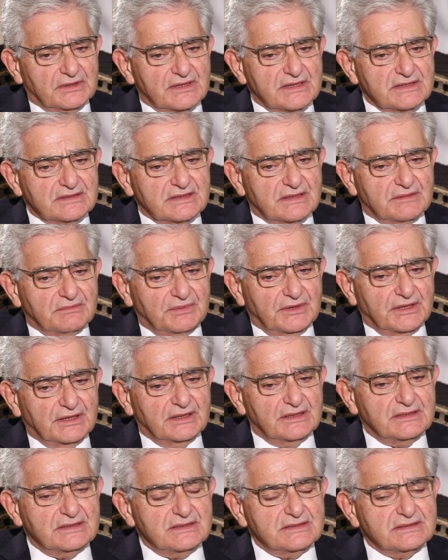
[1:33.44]
is in
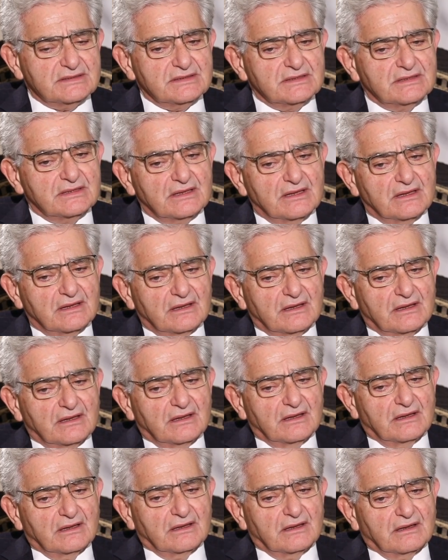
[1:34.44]
place,
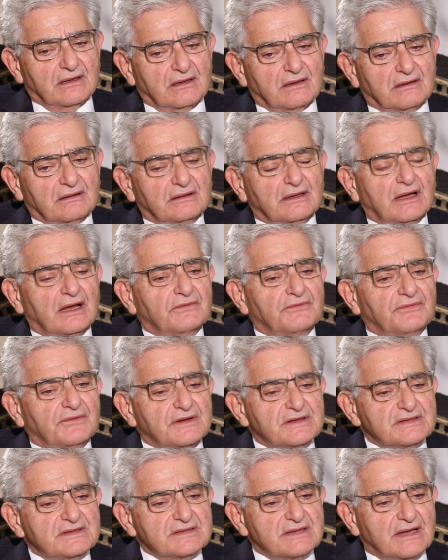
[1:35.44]
life
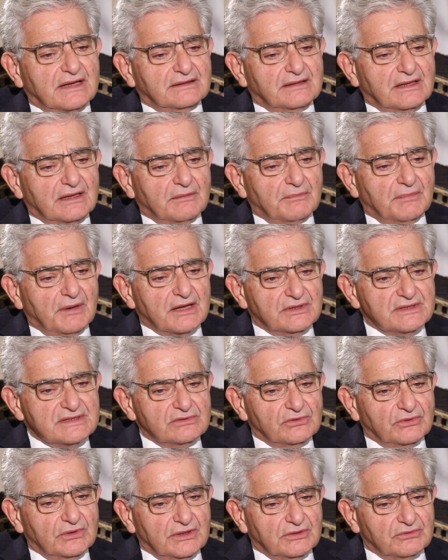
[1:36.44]
is getting back
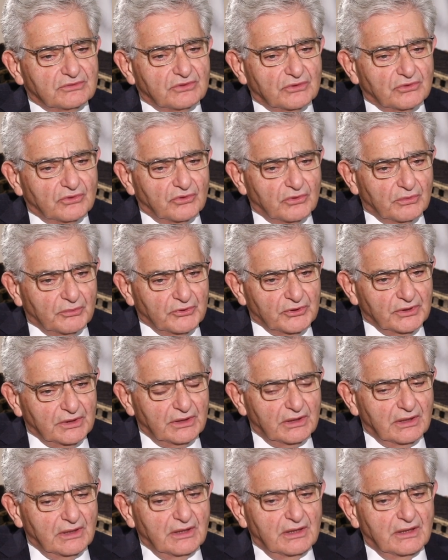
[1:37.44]
slowly to
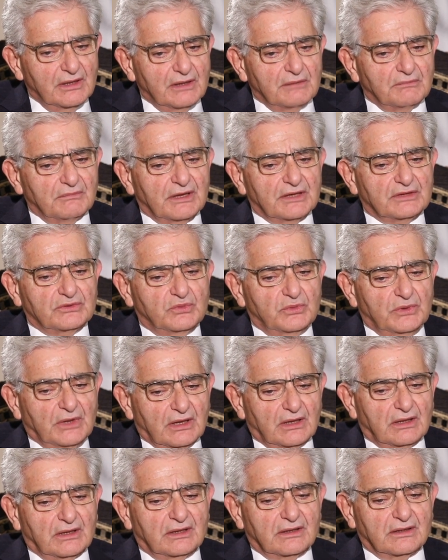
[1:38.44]
normal, but we
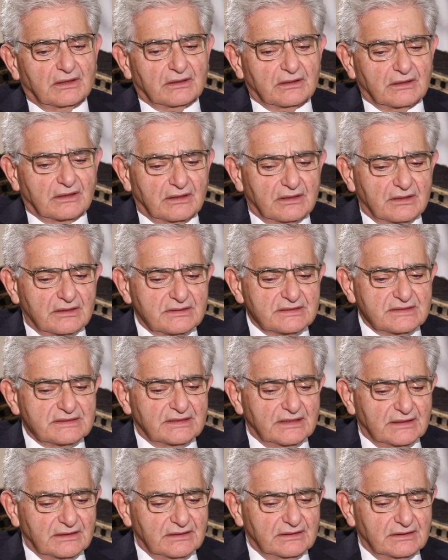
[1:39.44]
are
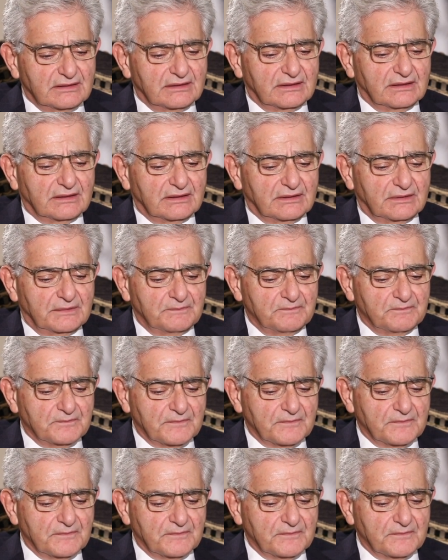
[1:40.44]
still